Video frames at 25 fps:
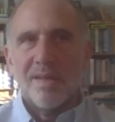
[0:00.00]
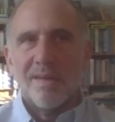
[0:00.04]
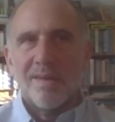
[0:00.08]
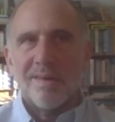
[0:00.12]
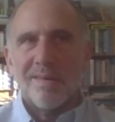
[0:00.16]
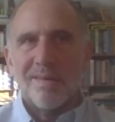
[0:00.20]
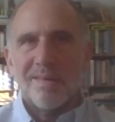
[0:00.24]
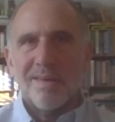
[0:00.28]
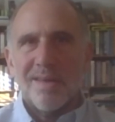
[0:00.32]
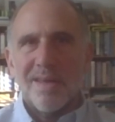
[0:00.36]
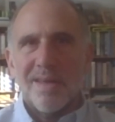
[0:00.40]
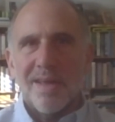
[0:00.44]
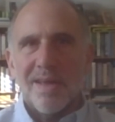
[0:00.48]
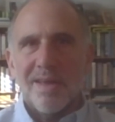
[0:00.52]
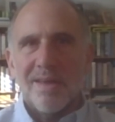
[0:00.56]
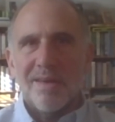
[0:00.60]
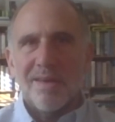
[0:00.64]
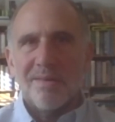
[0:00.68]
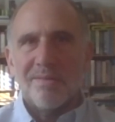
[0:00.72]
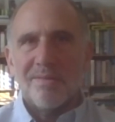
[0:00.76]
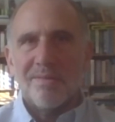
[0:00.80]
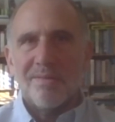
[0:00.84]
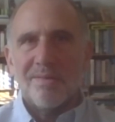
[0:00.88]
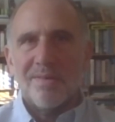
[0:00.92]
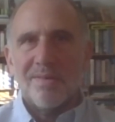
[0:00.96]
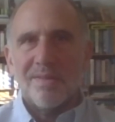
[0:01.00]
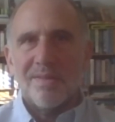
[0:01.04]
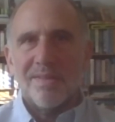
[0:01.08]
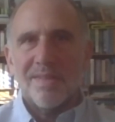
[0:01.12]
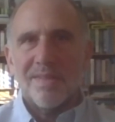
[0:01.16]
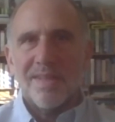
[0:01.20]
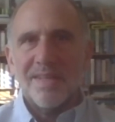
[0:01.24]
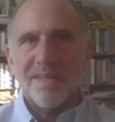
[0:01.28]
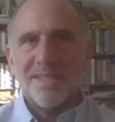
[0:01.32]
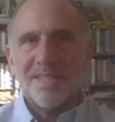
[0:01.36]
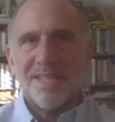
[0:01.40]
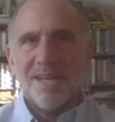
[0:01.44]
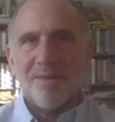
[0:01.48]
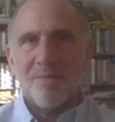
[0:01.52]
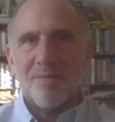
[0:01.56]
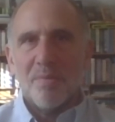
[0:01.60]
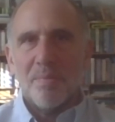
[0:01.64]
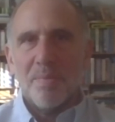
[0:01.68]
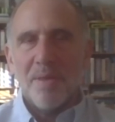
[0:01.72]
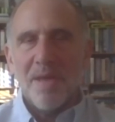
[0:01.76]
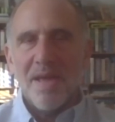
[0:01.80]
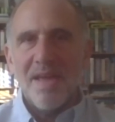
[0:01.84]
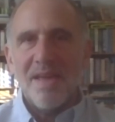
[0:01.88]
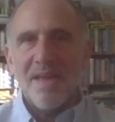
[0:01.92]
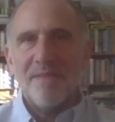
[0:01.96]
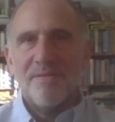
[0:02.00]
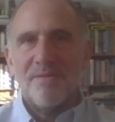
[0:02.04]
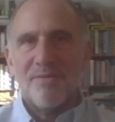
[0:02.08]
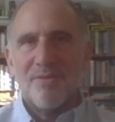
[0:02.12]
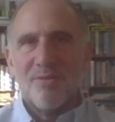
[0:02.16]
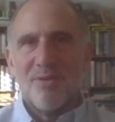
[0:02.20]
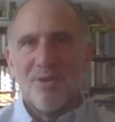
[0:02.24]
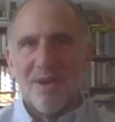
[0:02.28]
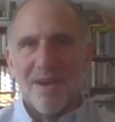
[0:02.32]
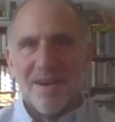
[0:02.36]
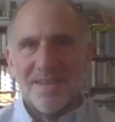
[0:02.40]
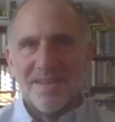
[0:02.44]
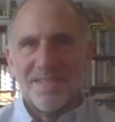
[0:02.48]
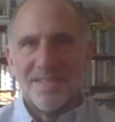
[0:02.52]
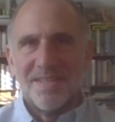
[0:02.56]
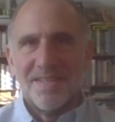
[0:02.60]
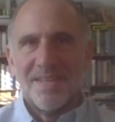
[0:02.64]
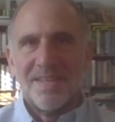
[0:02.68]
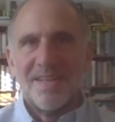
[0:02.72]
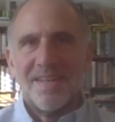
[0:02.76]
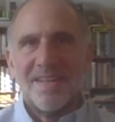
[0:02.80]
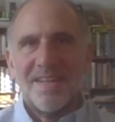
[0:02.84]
Okay, well, that's how we're paying for it.